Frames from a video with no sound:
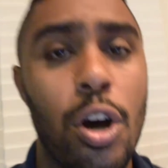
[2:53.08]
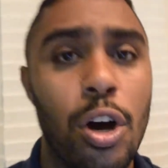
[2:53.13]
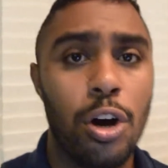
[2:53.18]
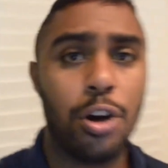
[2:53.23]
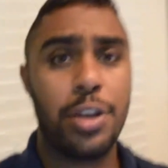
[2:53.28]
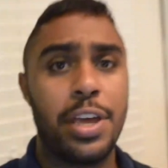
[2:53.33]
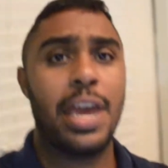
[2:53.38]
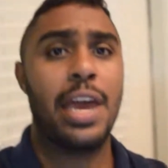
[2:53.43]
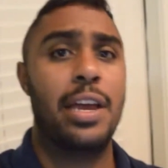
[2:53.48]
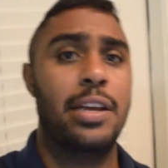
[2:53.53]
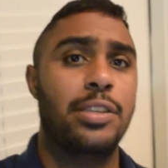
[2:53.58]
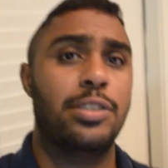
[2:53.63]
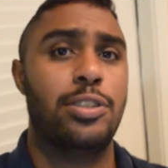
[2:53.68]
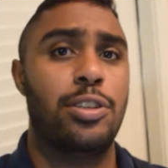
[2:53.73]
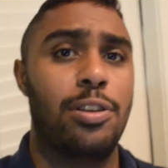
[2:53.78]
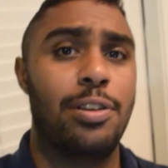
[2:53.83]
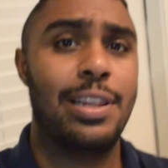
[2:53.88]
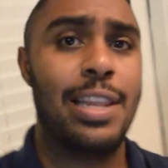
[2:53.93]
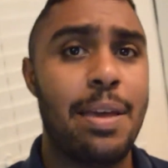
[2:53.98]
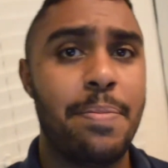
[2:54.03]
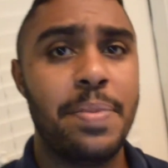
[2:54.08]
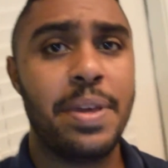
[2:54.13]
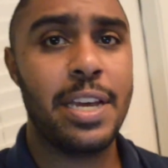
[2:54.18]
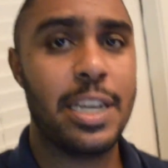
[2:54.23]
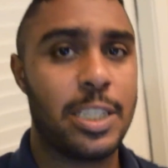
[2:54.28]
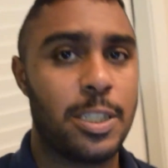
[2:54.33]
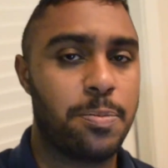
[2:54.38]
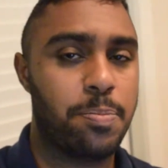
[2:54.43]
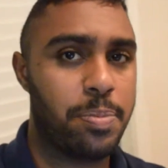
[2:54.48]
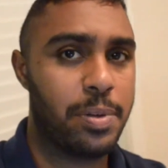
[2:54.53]
Okay, so let me
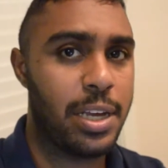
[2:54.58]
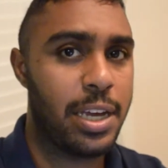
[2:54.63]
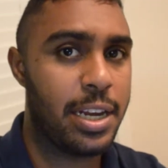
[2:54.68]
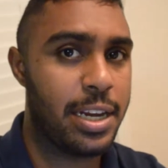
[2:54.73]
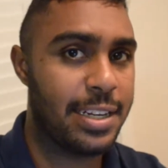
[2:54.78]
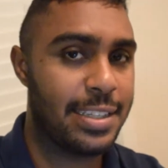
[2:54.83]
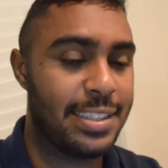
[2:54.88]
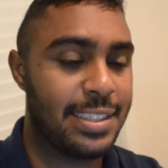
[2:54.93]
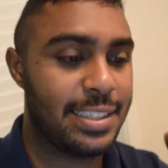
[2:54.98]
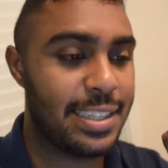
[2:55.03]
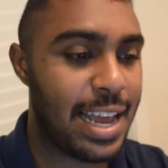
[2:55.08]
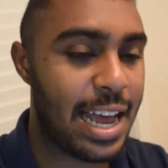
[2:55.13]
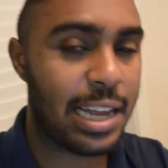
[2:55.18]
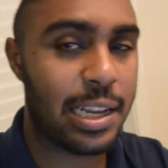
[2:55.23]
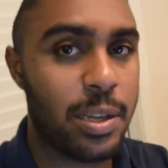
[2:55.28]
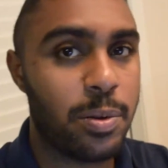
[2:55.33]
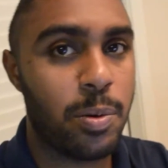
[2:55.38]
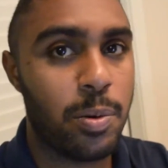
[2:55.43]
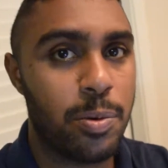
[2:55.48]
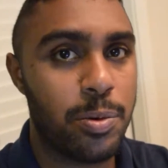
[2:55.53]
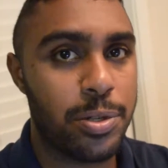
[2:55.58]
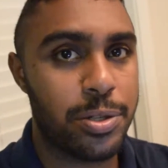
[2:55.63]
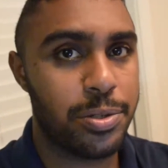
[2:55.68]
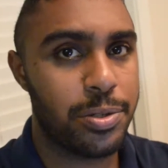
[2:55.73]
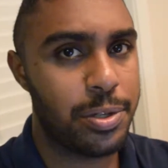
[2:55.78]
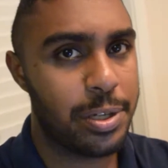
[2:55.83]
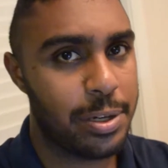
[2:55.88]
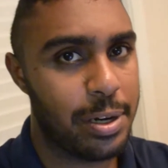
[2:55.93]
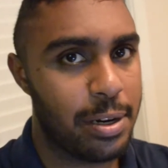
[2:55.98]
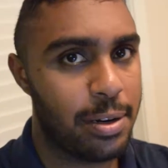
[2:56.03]
explain exactly what we're
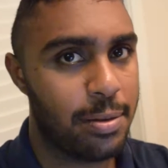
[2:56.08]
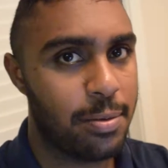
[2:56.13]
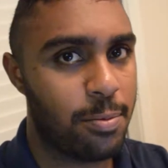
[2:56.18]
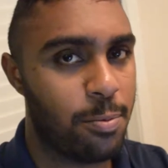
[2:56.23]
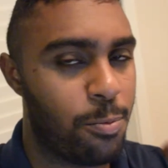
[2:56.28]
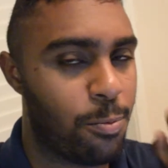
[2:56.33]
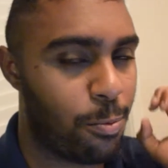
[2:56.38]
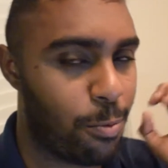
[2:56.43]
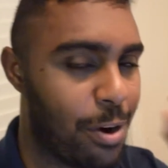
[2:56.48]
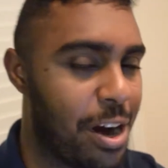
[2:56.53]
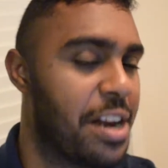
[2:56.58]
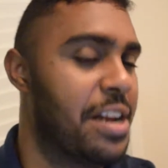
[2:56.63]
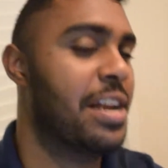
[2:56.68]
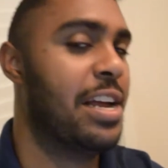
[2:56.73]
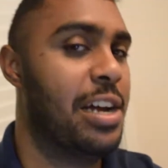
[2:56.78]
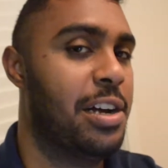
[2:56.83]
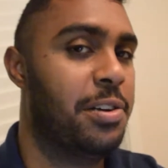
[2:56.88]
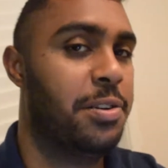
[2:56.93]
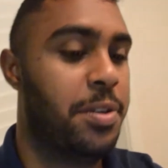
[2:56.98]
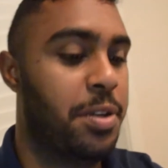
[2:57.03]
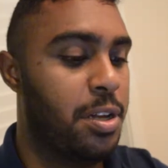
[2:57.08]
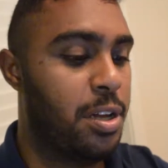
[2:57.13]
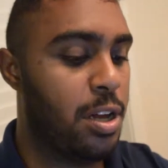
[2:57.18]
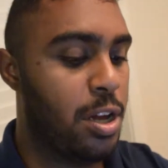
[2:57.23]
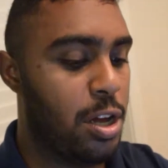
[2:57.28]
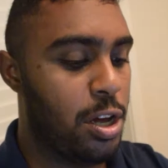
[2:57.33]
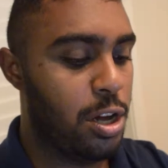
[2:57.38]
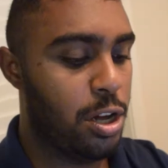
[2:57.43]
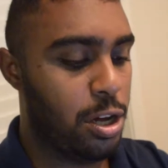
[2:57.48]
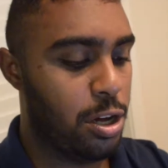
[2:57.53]
doing right now.
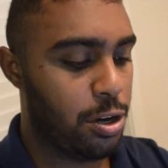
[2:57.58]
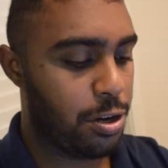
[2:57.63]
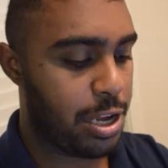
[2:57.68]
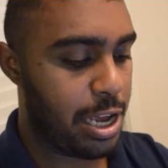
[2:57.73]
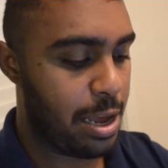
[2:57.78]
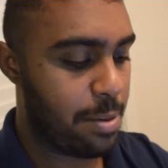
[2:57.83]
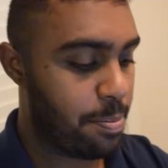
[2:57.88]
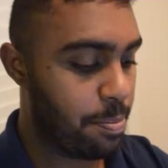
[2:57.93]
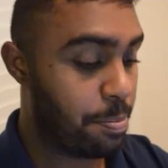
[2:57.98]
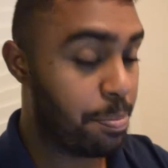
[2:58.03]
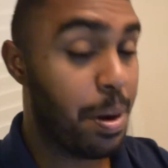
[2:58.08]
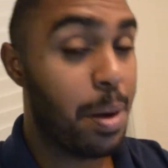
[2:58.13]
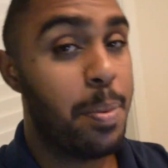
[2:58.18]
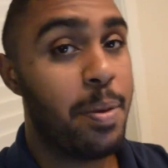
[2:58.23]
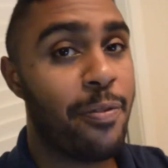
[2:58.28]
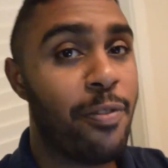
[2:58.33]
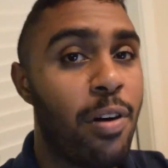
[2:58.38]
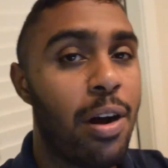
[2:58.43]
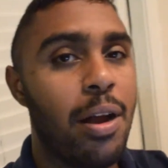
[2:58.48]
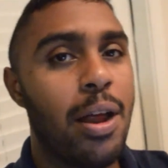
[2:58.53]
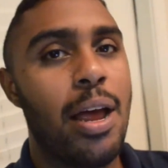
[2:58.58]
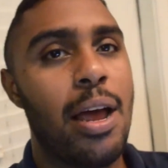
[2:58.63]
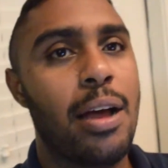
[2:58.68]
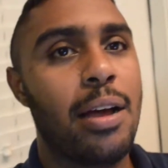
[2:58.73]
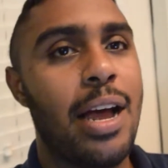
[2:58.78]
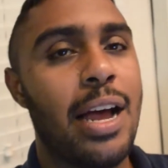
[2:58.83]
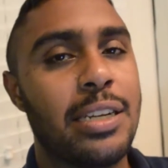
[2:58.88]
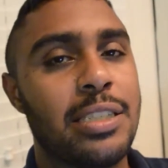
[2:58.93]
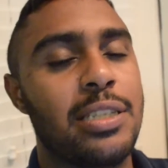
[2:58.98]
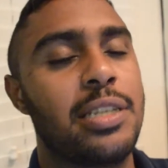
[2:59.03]
Okay, but before
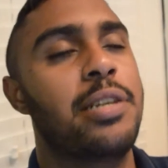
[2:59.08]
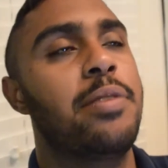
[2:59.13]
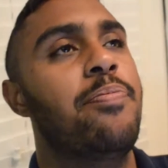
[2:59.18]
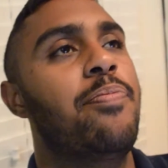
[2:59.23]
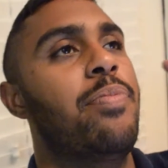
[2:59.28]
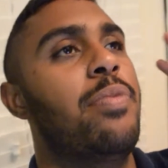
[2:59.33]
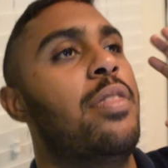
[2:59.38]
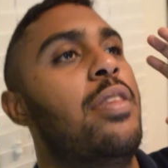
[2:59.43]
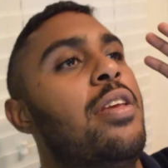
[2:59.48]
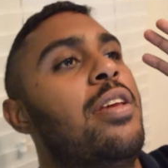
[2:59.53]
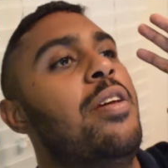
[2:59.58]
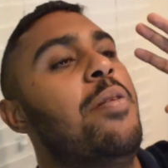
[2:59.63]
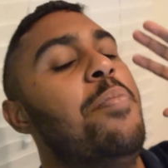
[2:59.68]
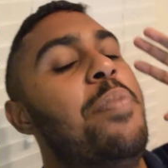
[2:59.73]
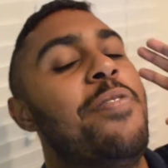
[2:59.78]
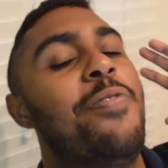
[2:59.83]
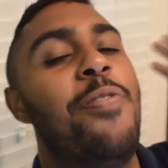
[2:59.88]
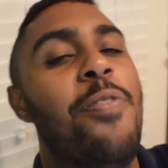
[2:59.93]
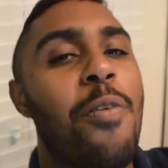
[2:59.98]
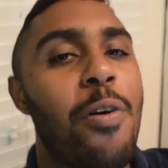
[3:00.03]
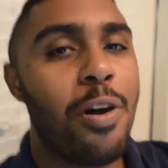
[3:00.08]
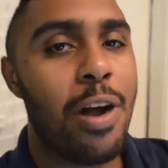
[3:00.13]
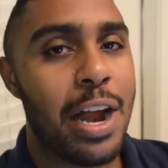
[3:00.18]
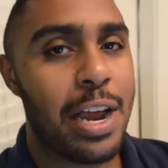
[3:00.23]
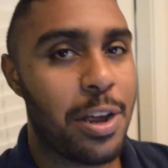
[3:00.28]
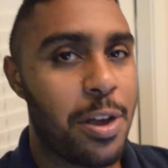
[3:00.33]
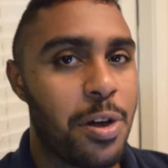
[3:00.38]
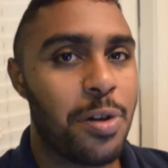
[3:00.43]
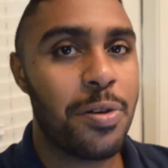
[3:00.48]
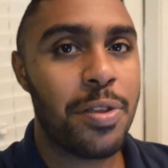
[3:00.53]
I
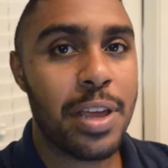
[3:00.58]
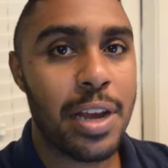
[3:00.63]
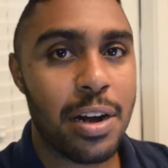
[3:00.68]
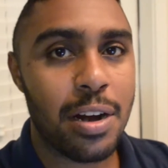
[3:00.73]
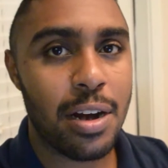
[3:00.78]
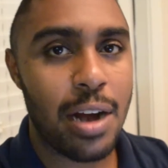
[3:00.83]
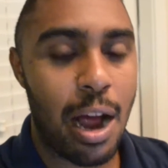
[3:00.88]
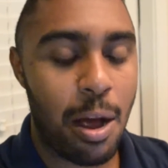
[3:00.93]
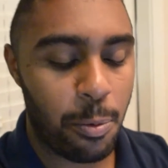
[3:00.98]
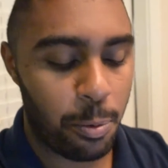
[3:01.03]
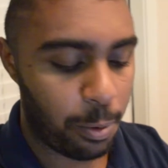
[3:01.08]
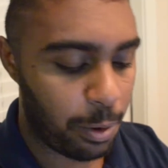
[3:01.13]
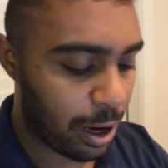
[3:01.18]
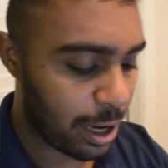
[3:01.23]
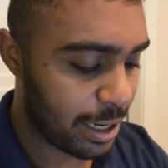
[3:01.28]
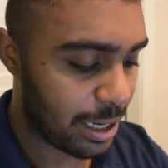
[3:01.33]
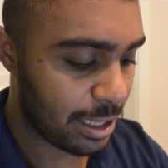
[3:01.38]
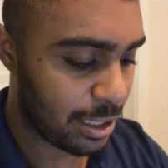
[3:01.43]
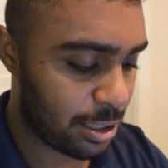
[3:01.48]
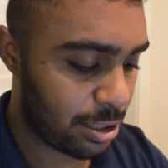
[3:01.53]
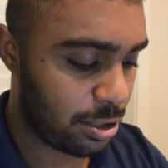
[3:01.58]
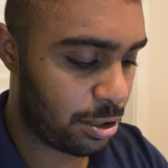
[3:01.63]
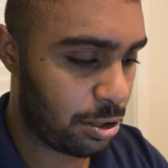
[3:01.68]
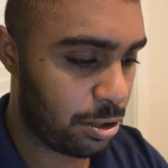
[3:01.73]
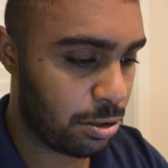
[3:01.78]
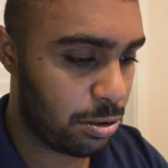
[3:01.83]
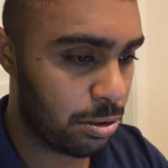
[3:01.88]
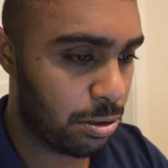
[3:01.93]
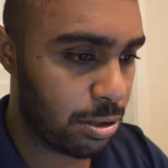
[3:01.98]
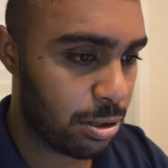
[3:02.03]
go there, I wanted
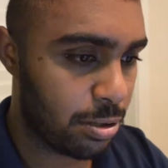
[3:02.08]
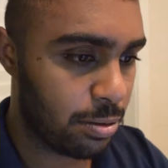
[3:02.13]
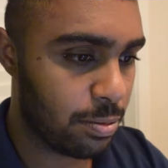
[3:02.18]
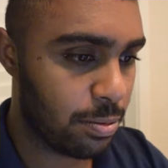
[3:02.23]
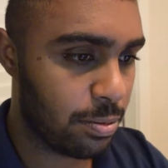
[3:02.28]
to